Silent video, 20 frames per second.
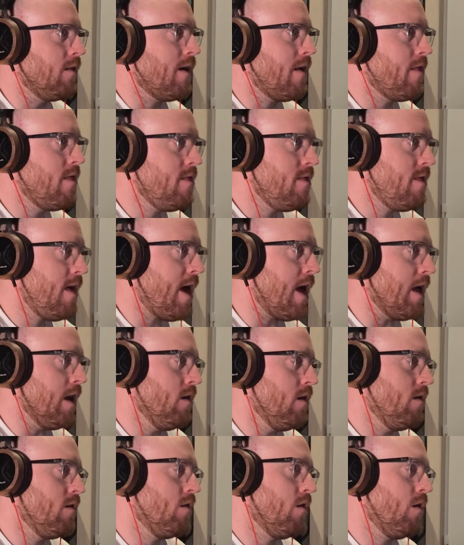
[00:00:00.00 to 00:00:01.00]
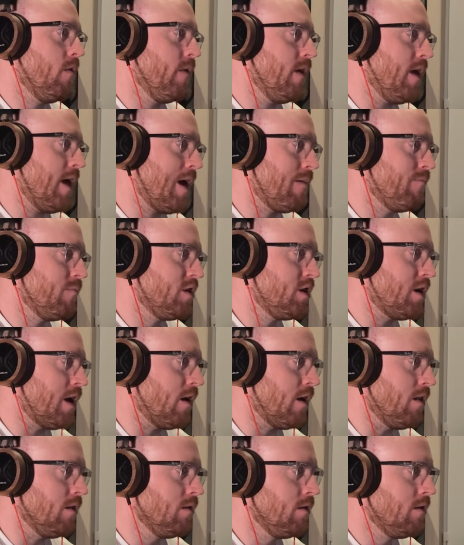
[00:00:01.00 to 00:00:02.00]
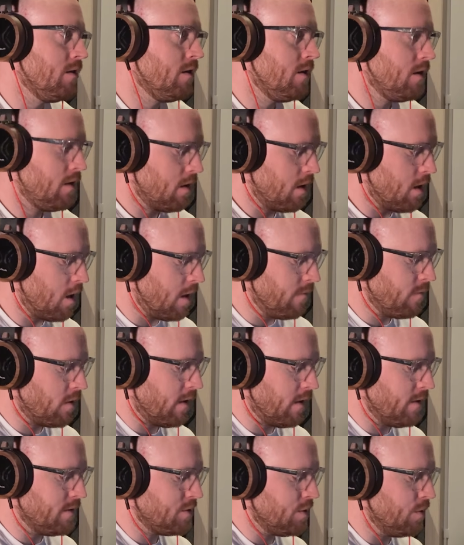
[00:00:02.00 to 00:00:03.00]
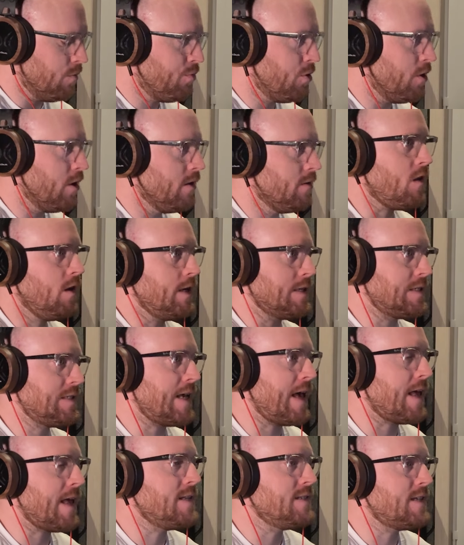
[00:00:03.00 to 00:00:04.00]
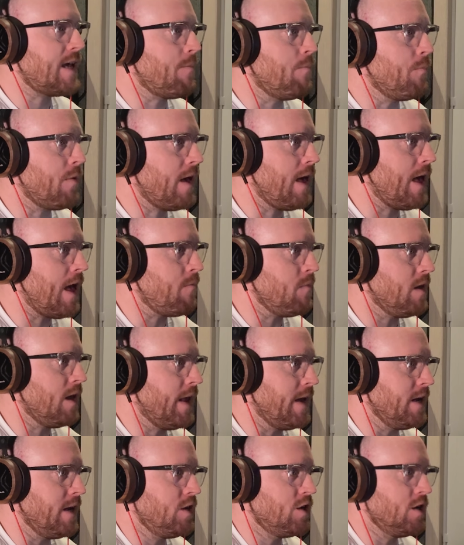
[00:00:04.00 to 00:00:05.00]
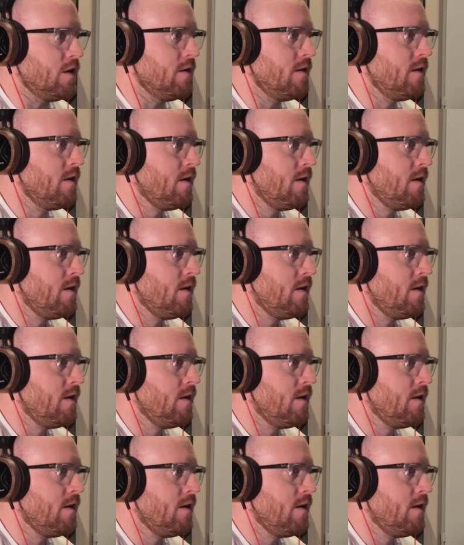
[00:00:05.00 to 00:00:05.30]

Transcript: and then on the amp channel I'm going to put a Sans amp emulation.